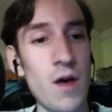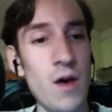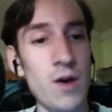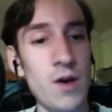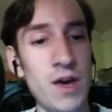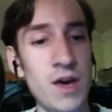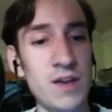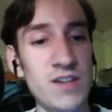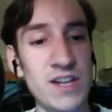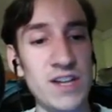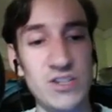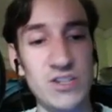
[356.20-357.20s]
Okay,
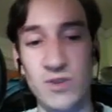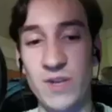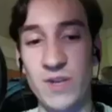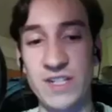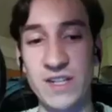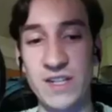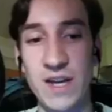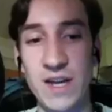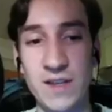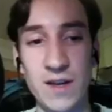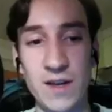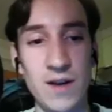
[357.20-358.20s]
I guess you really want to see the
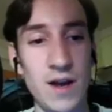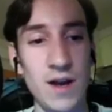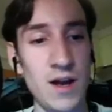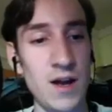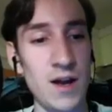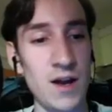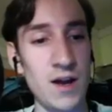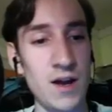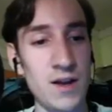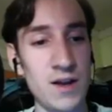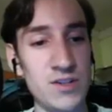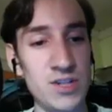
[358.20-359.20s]
deck then.
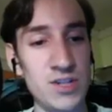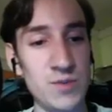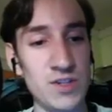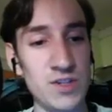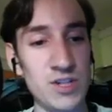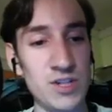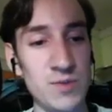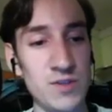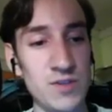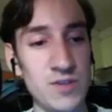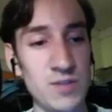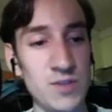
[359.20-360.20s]

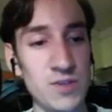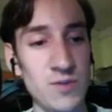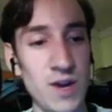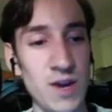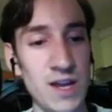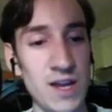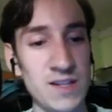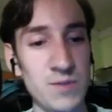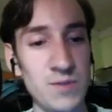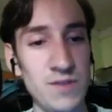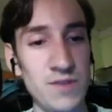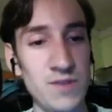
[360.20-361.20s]
Cheapest way, I guess
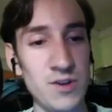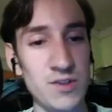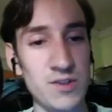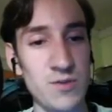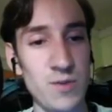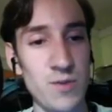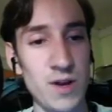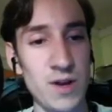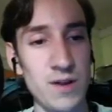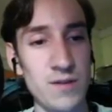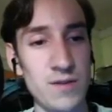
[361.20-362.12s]
it'd be VR store-bought.